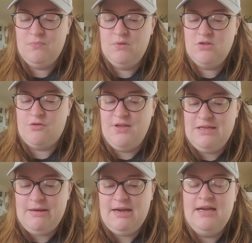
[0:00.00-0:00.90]
So think
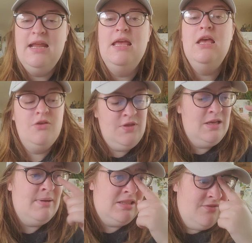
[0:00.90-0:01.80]
about it.
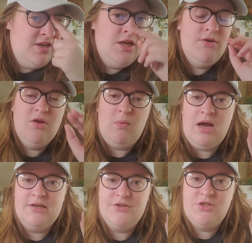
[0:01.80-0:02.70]
Think about the video you
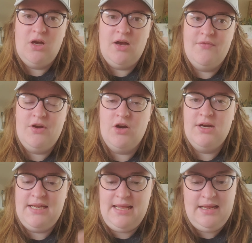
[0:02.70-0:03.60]
watched on the
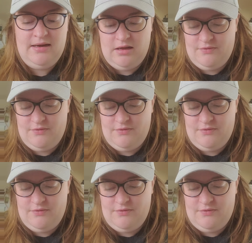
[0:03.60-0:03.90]
earthquake,